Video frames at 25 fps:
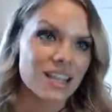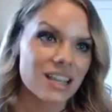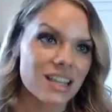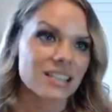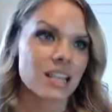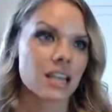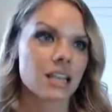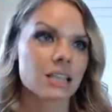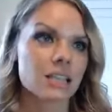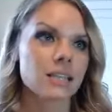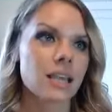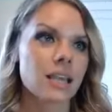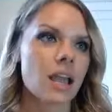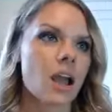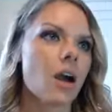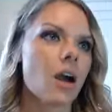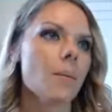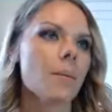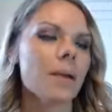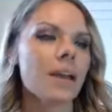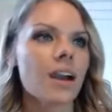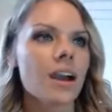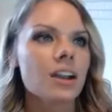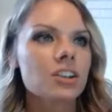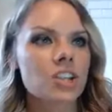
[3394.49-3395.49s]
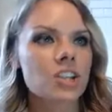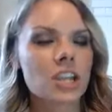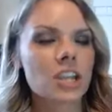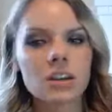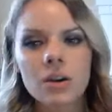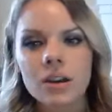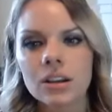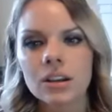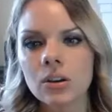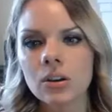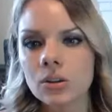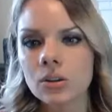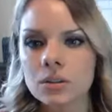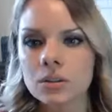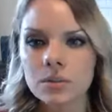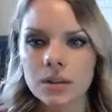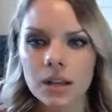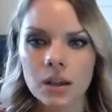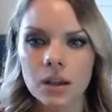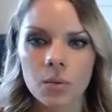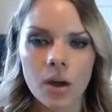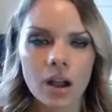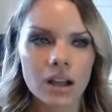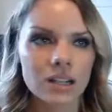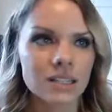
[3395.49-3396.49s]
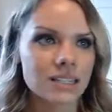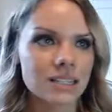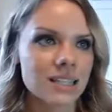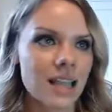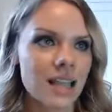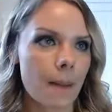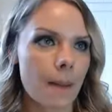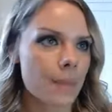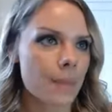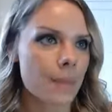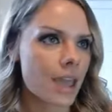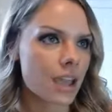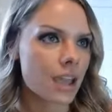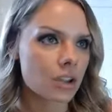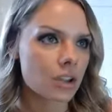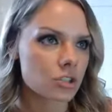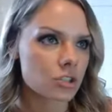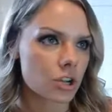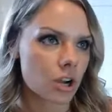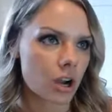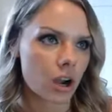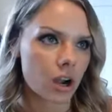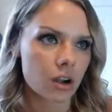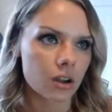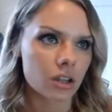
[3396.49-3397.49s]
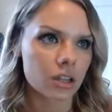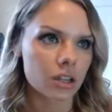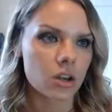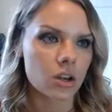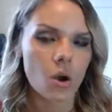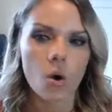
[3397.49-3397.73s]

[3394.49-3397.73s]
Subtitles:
So I'll say, oh my gosh, I noticed when I walked in that picture,